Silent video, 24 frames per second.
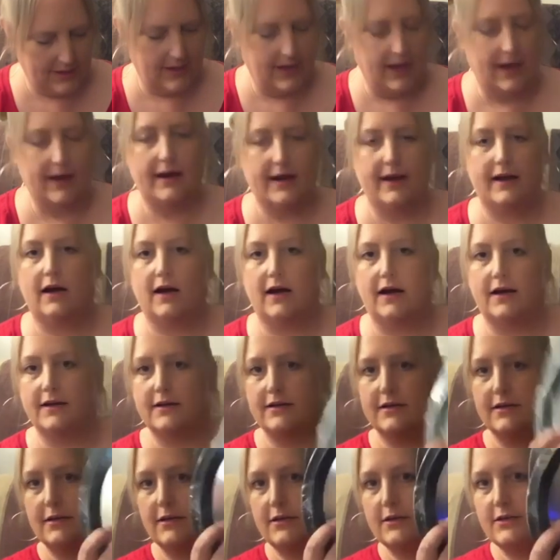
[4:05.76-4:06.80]
and I got
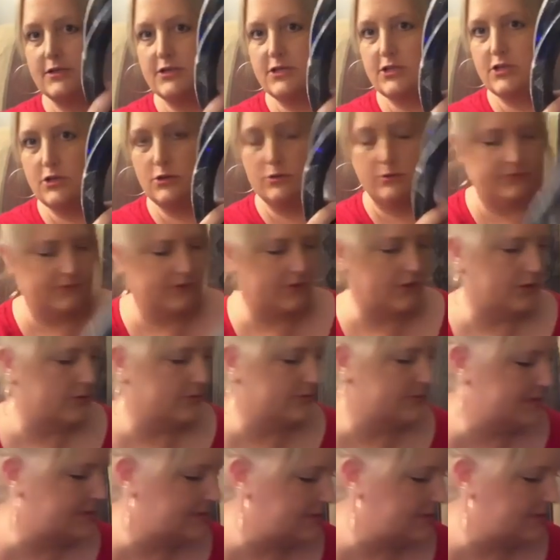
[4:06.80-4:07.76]
two of those.